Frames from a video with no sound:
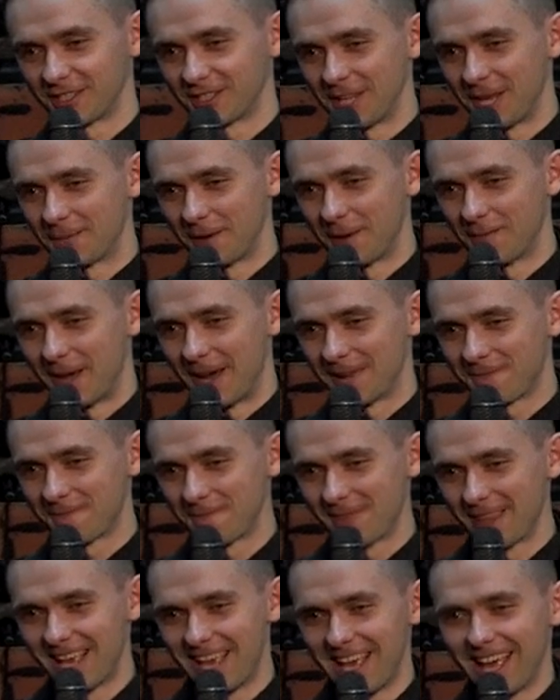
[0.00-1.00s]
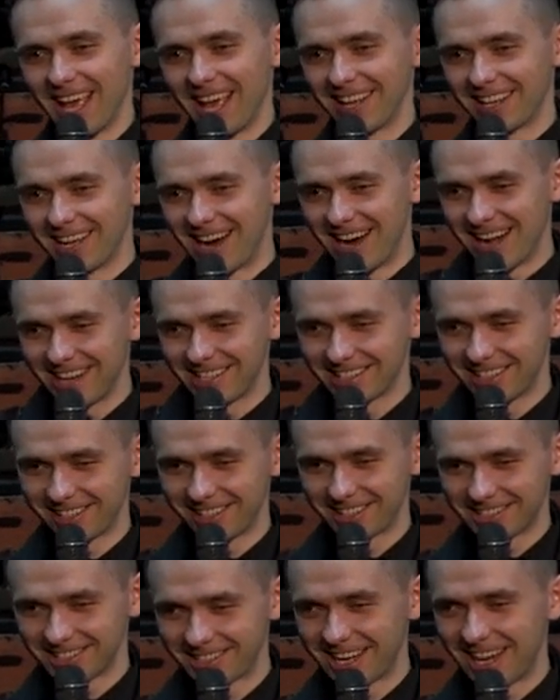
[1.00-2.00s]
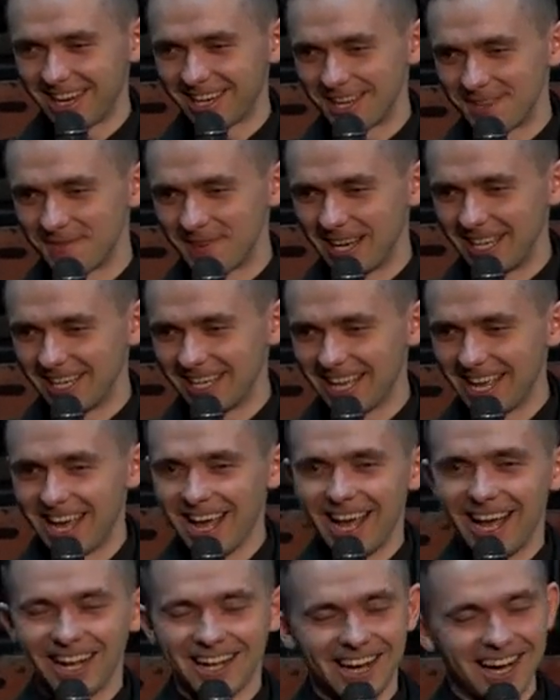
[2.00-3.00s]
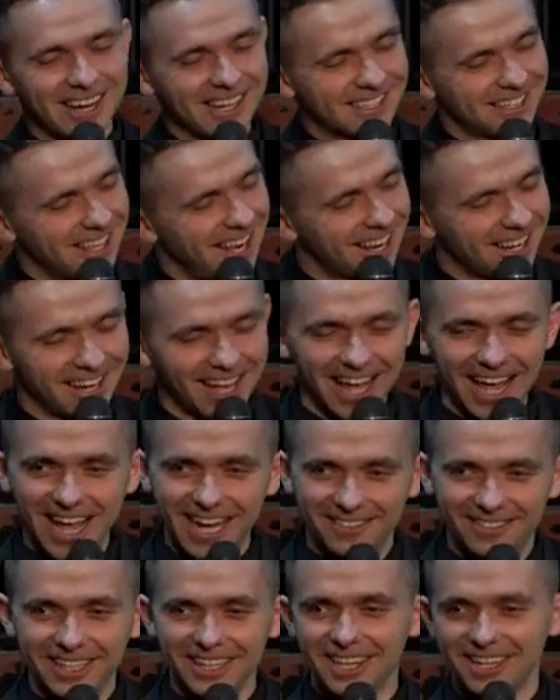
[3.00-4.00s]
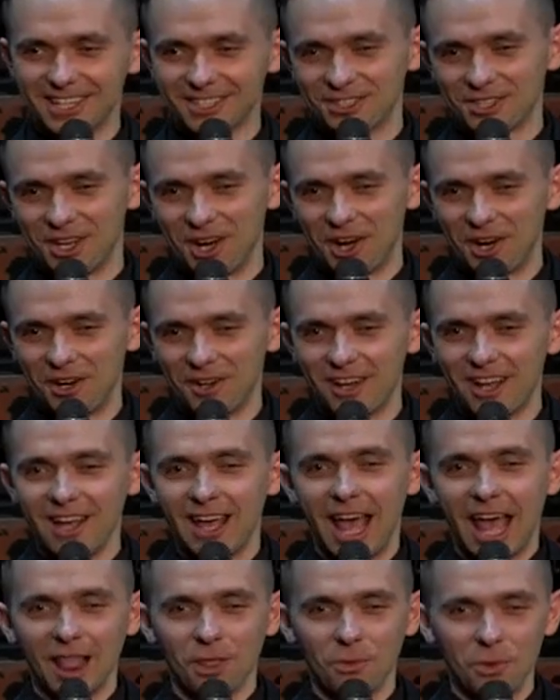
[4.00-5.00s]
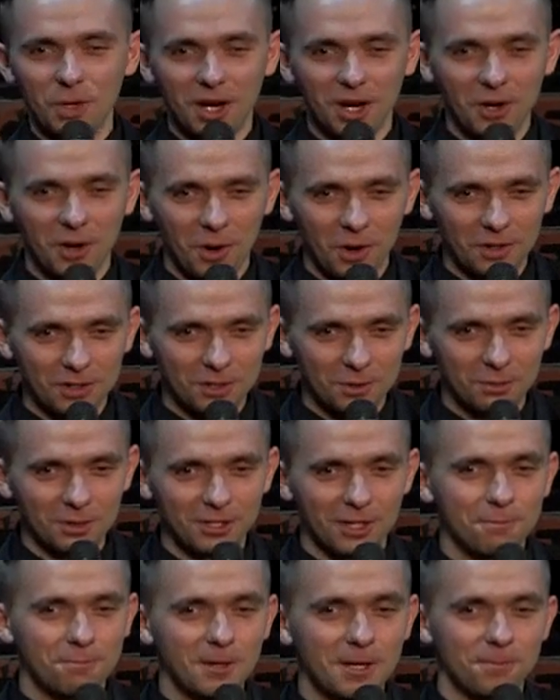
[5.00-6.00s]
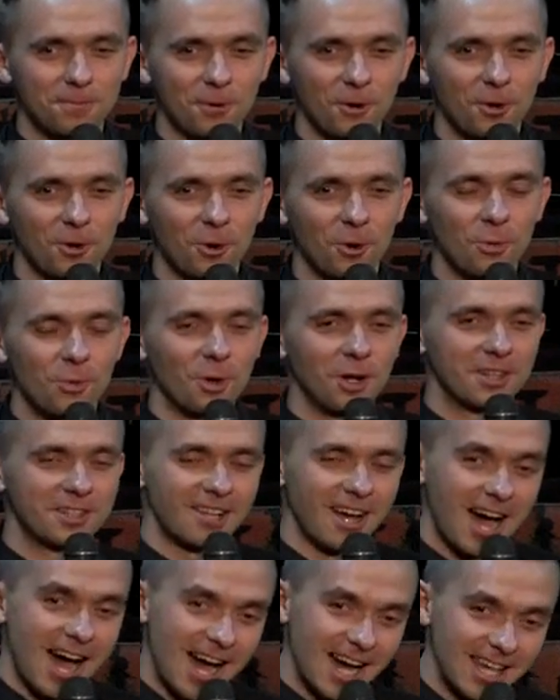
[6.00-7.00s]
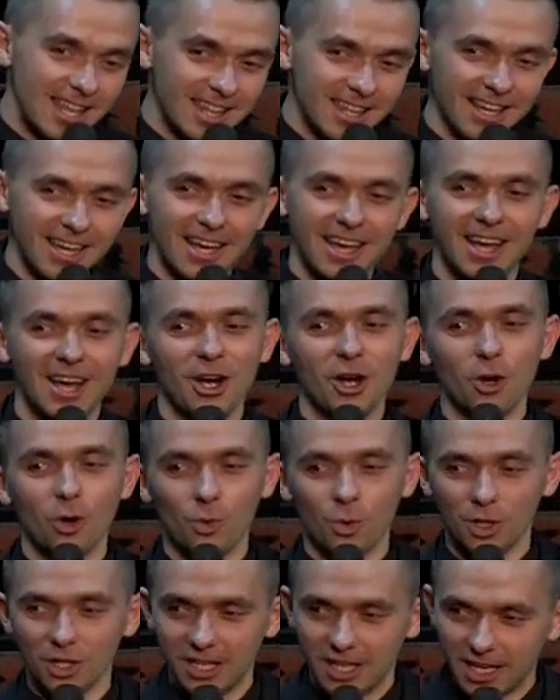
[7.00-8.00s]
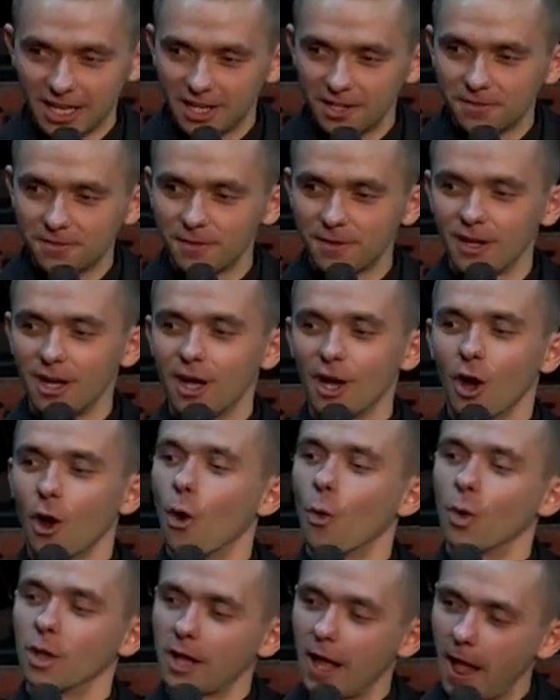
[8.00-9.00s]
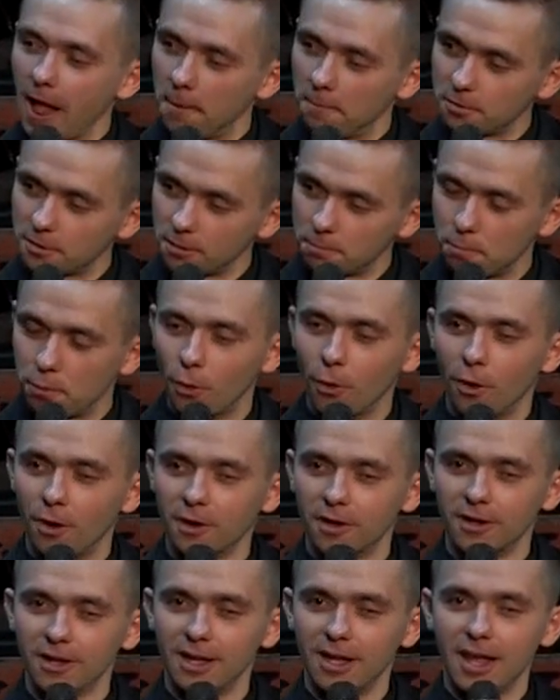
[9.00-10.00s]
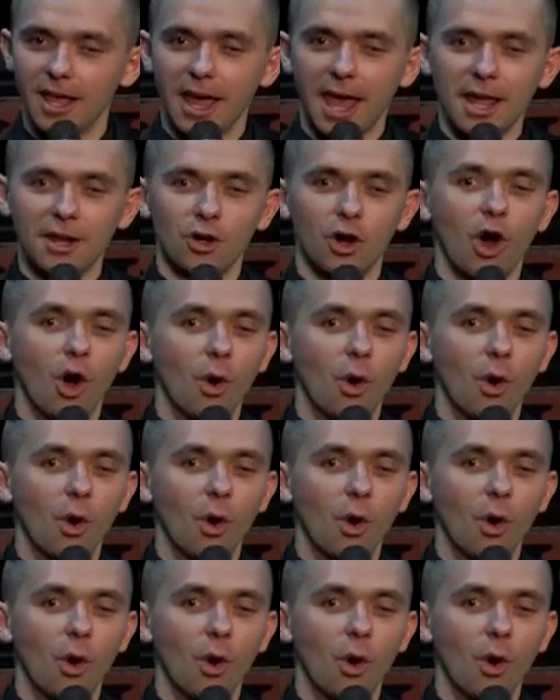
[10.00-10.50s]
name. Amen and God is on our side, amen. God is not going to ever let us go, and we are going to be the people who will tithe, who will give, who will help the poor, and who